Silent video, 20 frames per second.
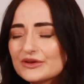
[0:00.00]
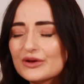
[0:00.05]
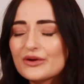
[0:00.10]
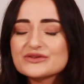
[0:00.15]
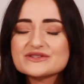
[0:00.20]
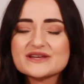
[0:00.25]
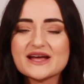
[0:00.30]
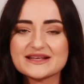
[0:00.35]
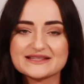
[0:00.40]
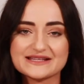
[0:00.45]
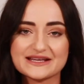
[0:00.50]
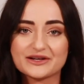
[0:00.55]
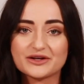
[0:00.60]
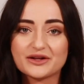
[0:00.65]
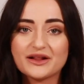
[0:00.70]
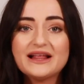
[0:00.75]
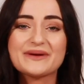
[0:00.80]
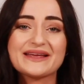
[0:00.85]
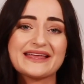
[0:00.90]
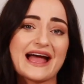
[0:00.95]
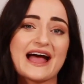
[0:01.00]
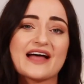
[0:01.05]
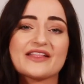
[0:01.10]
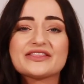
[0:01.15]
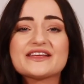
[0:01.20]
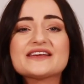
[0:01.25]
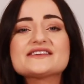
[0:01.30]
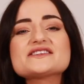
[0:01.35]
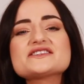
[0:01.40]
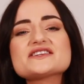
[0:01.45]
Not ideal. But yeah,
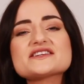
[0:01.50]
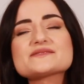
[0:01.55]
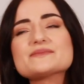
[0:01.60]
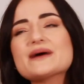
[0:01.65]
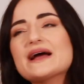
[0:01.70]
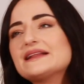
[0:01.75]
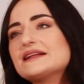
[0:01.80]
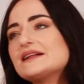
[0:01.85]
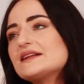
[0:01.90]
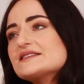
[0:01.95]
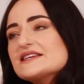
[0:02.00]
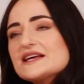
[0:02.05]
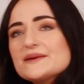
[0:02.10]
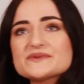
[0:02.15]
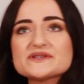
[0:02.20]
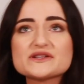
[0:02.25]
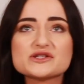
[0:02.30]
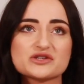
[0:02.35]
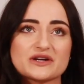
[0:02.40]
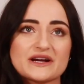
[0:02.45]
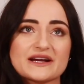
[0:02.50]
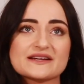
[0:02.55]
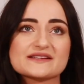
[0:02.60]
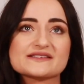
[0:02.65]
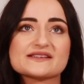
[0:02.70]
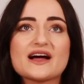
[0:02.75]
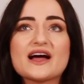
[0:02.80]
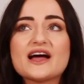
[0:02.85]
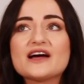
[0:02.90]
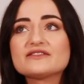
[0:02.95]
these are just my little tips and
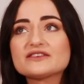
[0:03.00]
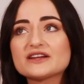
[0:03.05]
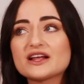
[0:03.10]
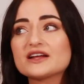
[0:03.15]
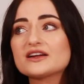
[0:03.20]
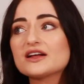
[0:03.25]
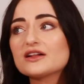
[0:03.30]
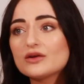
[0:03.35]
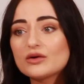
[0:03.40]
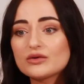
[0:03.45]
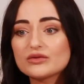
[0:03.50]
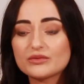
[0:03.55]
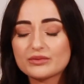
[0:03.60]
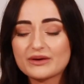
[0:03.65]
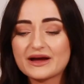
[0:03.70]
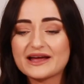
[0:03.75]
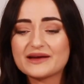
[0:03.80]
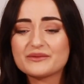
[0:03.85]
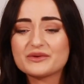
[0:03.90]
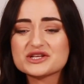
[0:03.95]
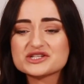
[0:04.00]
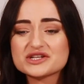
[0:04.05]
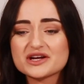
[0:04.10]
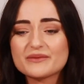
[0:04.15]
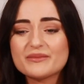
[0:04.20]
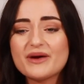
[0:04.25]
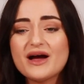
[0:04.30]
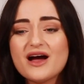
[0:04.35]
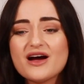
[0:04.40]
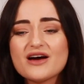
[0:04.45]
tricks that I have learned along the way, which
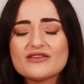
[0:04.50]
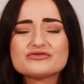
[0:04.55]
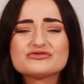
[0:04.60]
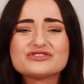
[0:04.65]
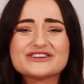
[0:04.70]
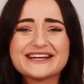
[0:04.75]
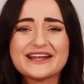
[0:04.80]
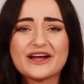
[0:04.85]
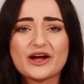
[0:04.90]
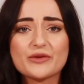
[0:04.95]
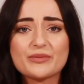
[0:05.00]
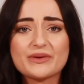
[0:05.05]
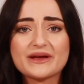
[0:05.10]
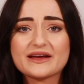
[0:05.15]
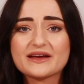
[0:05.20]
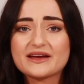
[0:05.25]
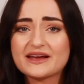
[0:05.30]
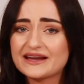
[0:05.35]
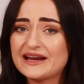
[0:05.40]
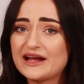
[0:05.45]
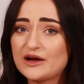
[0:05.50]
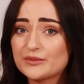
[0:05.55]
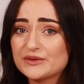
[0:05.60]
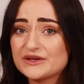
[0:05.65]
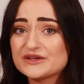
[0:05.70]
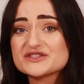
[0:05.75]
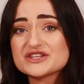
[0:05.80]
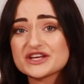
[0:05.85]
I'm really hoping can help you